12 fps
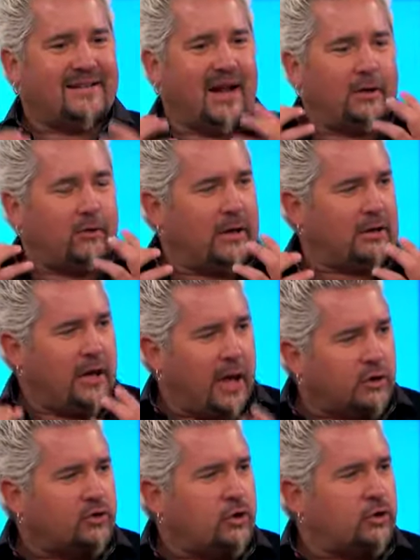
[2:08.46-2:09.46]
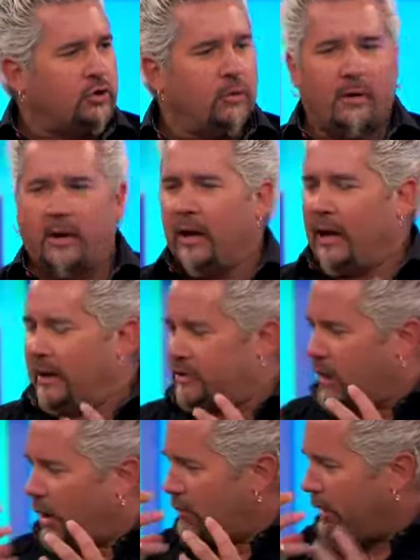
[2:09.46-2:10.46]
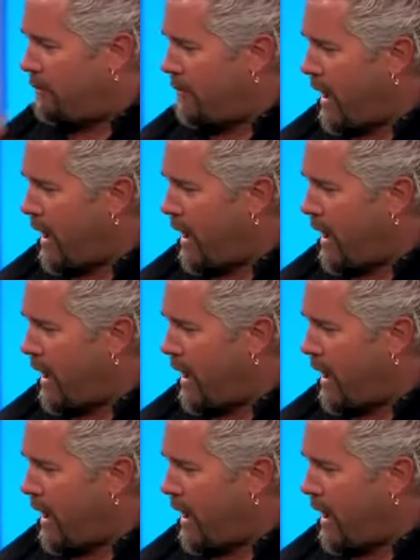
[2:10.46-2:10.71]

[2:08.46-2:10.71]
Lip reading: It's got great texture to it. It's got great